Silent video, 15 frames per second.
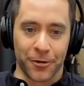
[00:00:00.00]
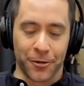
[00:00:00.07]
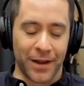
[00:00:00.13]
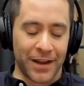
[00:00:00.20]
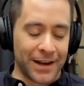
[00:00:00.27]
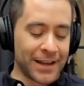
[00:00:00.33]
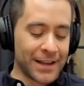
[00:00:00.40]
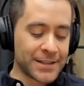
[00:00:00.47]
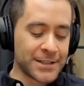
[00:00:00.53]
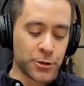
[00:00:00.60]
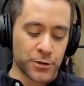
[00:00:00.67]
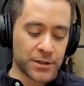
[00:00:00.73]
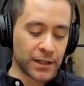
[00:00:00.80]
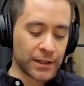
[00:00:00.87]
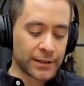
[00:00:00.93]
the right. It's
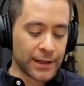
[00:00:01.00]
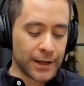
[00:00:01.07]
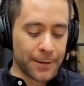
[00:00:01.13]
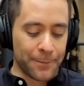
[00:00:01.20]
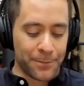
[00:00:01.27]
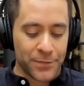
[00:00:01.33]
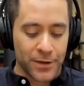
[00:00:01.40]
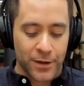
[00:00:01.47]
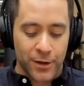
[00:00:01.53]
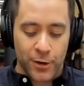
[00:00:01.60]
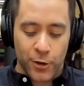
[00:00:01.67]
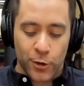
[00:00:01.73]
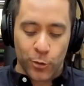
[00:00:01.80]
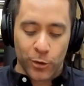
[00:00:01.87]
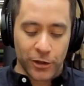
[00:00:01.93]
interesting. Well,
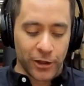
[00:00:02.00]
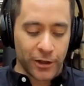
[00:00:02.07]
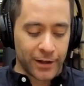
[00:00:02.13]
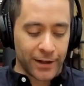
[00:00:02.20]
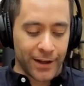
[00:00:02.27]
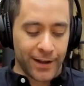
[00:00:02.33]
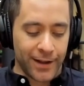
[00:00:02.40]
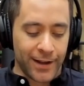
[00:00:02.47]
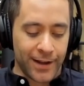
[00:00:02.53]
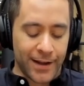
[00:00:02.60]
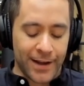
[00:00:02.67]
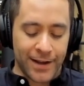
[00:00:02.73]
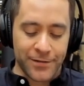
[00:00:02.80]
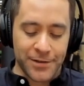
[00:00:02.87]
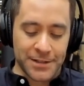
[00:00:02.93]
look,
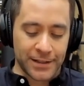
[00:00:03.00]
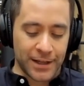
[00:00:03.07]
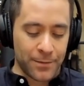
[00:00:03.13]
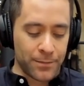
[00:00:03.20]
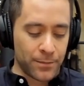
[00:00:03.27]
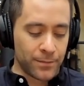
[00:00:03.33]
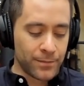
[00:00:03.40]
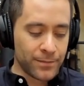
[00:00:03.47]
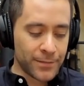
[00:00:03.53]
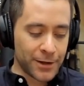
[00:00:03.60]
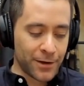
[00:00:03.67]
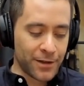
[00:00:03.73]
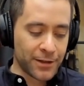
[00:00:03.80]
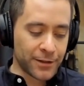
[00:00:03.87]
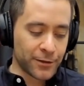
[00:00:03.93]
obviously
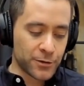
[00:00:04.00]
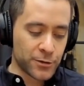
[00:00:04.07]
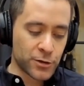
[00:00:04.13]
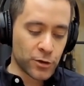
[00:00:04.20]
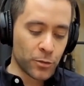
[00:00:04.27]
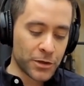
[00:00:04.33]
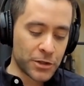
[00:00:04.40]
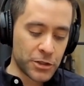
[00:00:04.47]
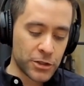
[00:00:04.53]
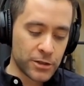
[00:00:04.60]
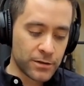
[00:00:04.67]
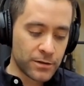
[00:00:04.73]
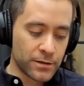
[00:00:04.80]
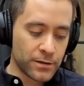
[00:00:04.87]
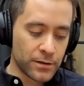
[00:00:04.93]
I think there's so much
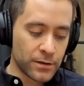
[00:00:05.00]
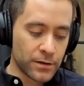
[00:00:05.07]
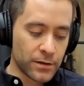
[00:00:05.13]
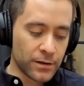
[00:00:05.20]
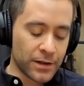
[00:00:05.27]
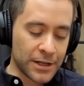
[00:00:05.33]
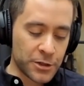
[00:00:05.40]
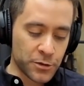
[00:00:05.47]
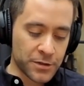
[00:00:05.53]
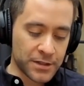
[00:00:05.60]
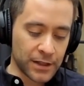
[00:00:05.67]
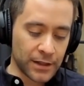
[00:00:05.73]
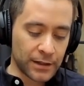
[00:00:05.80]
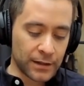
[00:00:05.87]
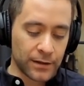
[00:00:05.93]

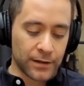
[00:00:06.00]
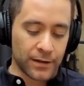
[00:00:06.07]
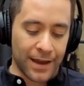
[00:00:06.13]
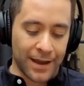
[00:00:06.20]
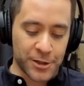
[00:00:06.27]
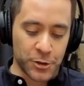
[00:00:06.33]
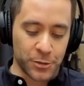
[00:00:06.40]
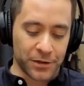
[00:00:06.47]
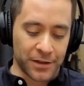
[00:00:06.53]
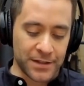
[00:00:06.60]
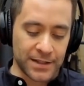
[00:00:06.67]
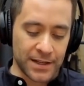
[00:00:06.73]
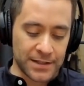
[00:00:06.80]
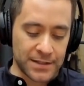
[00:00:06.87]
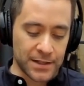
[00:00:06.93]
interesting, actionable
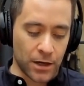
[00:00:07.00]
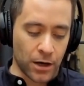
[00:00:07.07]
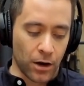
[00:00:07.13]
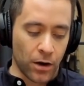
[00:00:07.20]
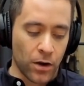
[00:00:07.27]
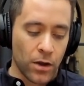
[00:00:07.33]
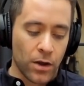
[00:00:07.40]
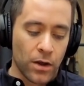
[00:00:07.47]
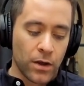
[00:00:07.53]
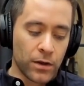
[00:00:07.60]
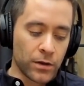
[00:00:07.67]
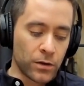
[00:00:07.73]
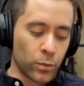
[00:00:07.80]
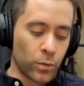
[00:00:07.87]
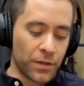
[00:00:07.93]
insights in here.
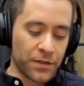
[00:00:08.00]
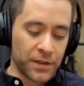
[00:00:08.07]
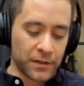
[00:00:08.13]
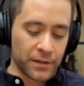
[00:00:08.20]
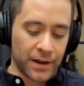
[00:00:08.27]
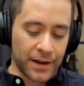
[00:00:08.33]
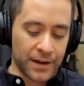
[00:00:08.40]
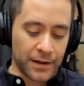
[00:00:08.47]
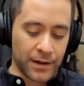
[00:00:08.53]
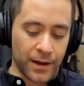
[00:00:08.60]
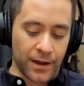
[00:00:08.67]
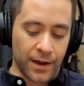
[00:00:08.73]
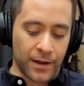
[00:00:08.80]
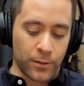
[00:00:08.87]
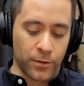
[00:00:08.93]
One thing that
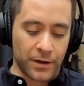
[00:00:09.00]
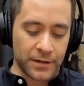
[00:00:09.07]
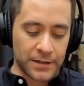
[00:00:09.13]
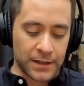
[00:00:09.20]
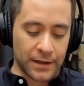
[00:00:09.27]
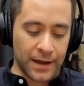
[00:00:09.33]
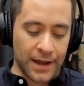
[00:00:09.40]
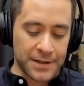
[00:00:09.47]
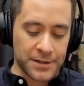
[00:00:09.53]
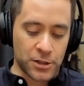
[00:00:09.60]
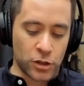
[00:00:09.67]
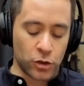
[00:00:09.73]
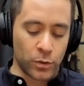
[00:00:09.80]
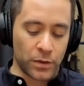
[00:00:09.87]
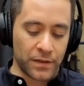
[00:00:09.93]
I wanted to ask
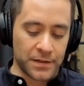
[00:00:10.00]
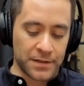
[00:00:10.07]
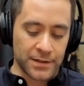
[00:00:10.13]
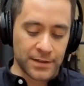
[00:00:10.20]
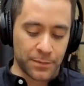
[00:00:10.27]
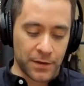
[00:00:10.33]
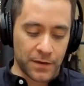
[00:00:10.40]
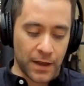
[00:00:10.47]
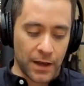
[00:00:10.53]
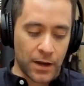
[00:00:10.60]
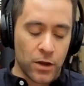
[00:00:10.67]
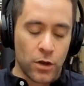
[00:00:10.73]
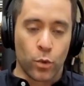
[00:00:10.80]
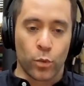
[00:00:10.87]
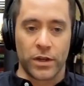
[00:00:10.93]
you, and this is something that
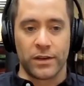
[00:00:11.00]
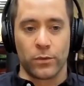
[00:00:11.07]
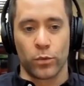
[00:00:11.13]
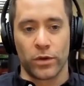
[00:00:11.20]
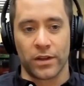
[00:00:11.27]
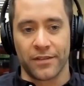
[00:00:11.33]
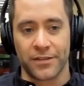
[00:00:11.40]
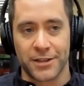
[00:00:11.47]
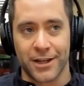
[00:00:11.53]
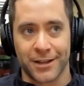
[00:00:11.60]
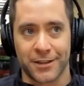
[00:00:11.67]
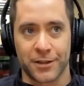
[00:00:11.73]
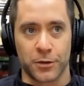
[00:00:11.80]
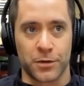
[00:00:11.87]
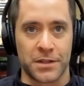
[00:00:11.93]
we love to talk
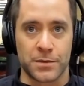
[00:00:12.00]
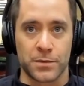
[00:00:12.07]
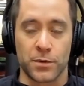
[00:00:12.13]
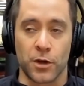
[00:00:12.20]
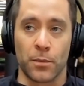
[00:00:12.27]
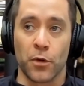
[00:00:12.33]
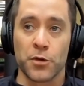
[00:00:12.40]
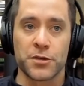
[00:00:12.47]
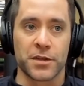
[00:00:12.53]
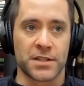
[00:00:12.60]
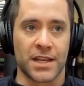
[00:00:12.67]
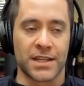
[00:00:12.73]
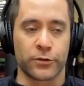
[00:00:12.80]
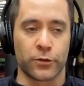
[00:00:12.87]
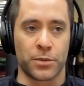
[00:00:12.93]
to, is, most
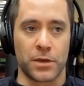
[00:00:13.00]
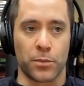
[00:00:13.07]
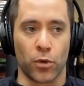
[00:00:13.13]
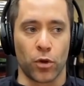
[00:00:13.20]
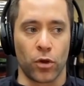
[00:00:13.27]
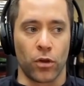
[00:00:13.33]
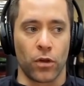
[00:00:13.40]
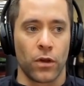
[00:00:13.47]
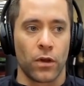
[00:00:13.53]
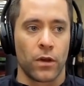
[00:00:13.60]
successful people